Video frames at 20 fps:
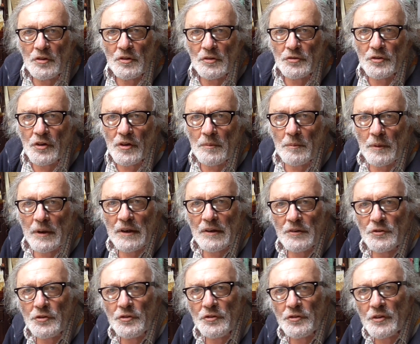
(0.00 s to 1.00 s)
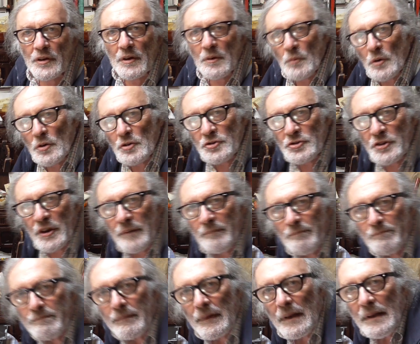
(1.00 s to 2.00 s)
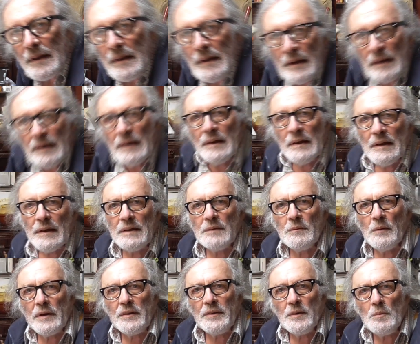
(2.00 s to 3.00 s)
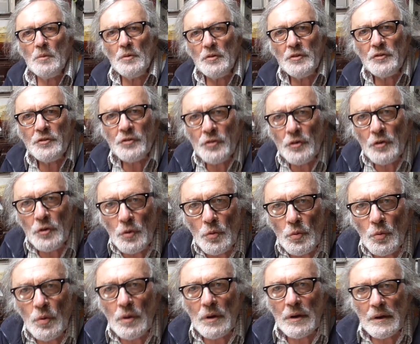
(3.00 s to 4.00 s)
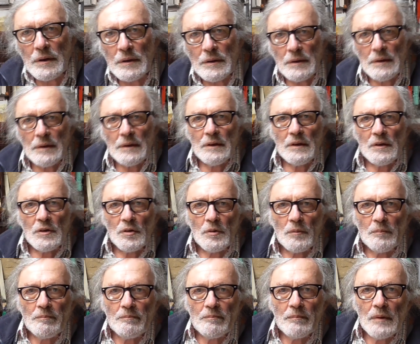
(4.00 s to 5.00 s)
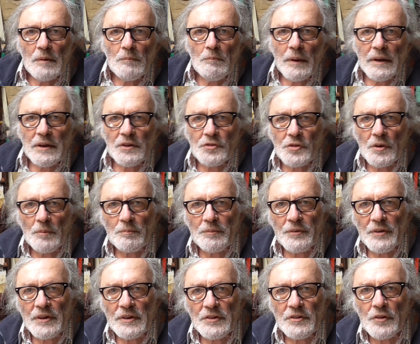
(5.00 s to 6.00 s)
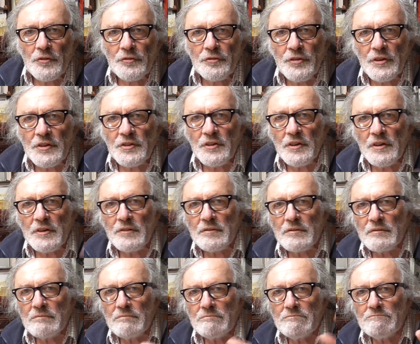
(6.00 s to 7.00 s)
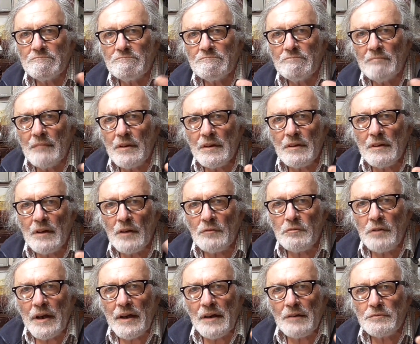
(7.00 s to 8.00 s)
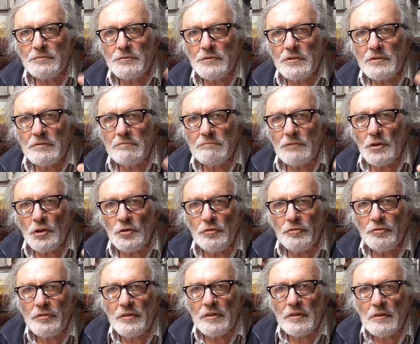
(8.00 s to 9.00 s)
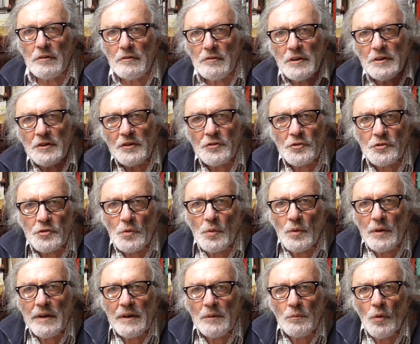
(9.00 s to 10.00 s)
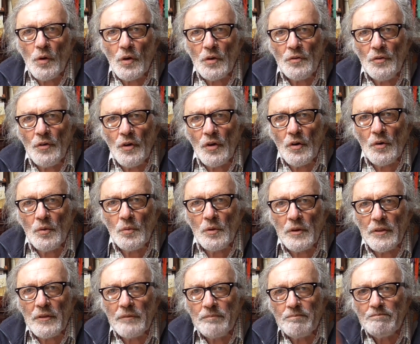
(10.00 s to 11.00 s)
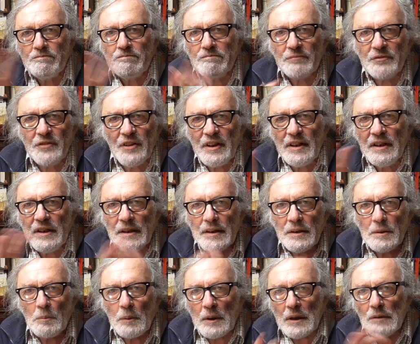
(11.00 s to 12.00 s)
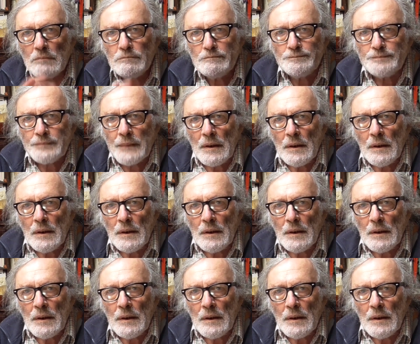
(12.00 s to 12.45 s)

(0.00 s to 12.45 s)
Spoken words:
it was a long time ago since I watched it. Anyway, they wanted to make something that fitted a round doofer and a square whatnot with a thingy in the middle.